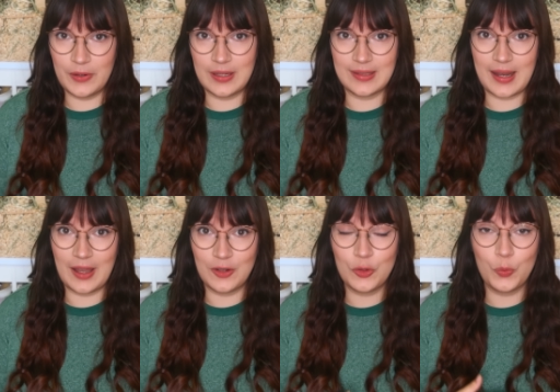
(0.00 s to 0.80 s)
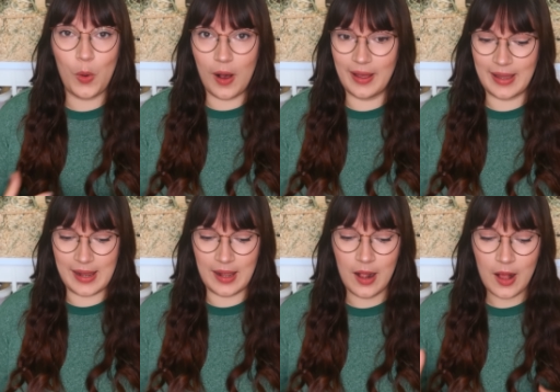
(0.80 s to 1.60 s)
of understand
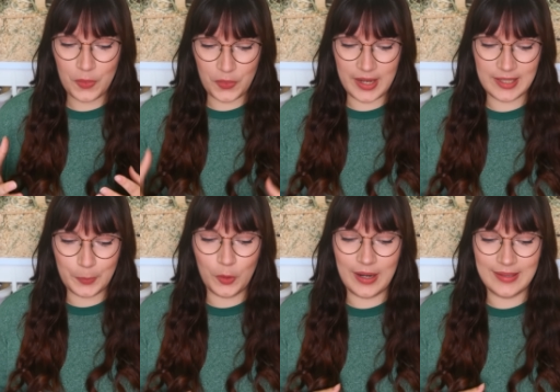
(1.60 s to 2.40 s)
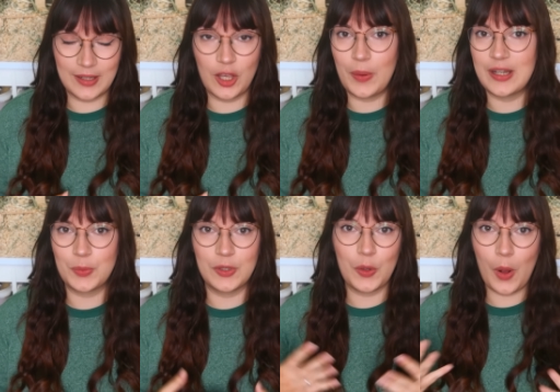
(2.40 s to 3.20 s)
why these boys are going
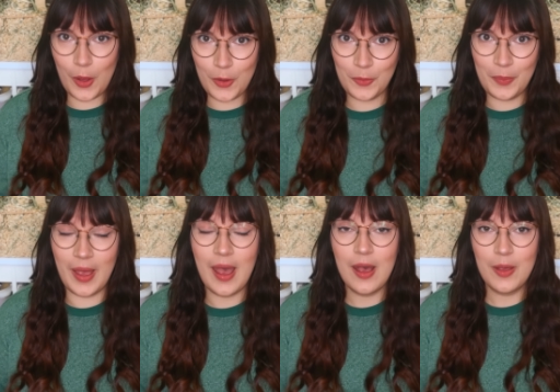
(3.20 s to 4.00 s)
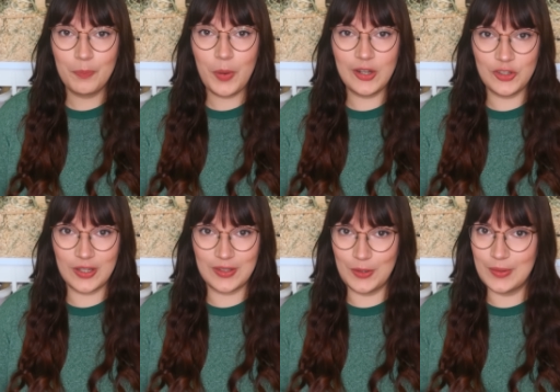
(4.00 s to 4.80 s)
to a new home. But
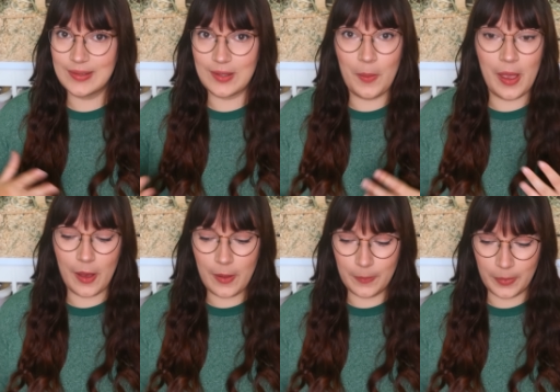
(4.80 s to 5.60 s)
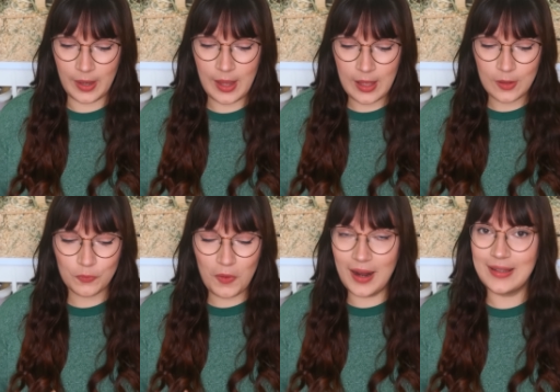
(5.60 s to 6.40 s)
just to sum it up,
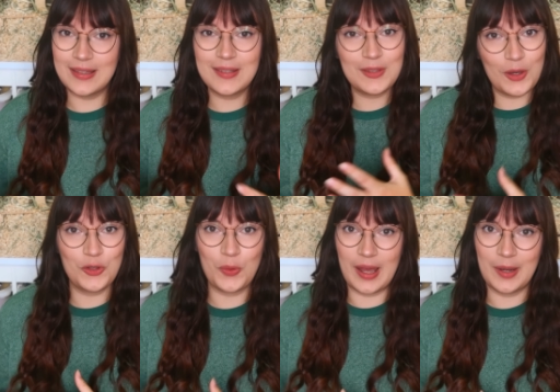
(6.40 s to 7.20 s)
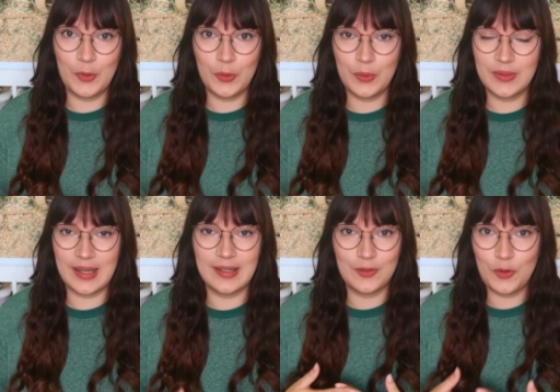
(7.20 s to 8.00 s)
rats are social animals.
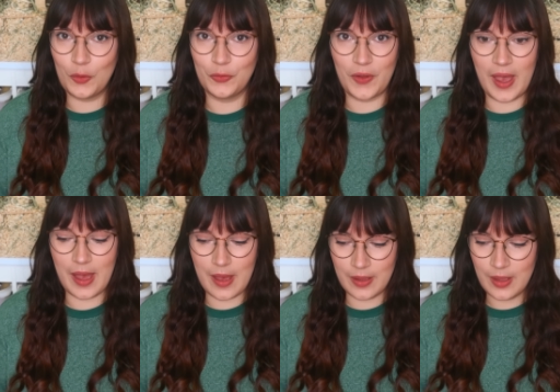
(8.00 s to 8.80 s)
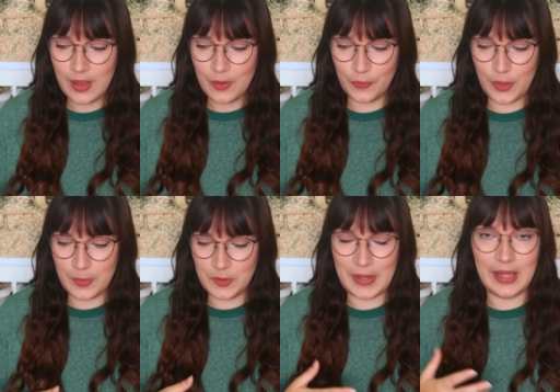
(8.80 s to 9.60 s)
It's not fair for
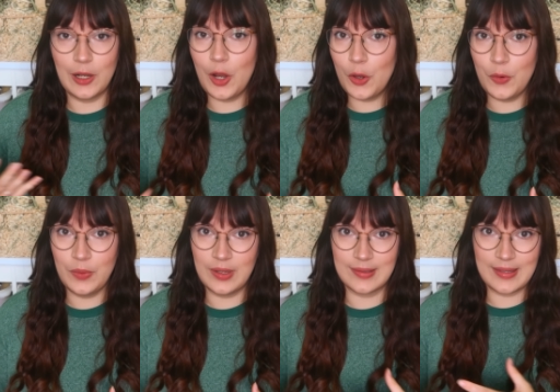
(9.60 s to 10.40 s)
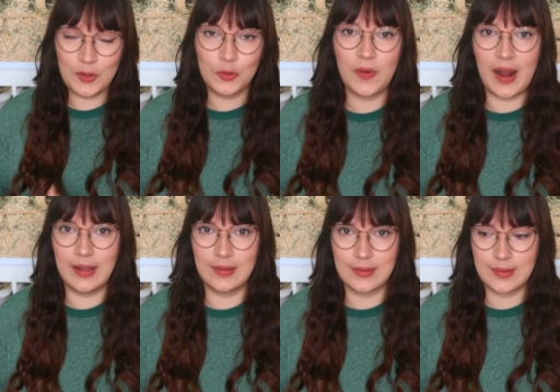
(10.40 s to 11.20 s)
them to be alone, single
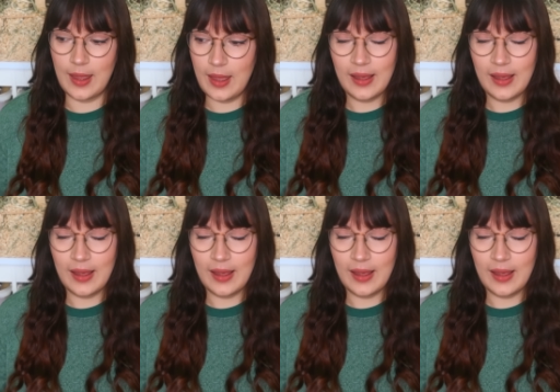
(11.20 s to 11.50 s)
rats,